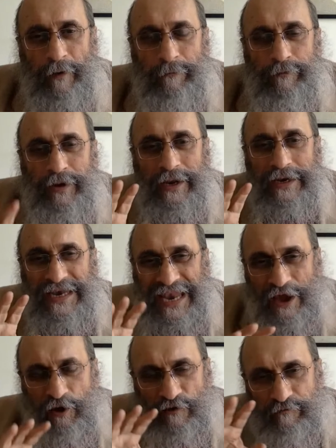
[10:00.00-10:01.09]
public
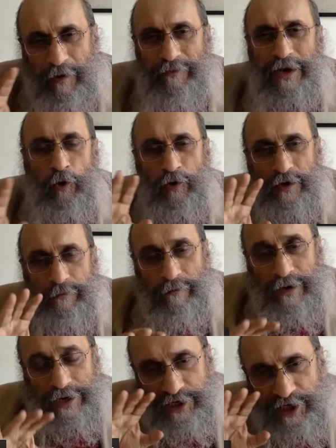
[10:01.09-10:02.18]
lack of public order,
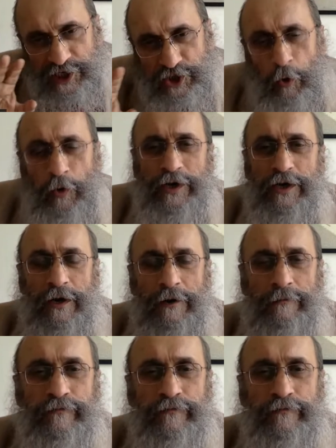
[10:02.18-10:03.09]
public disorder.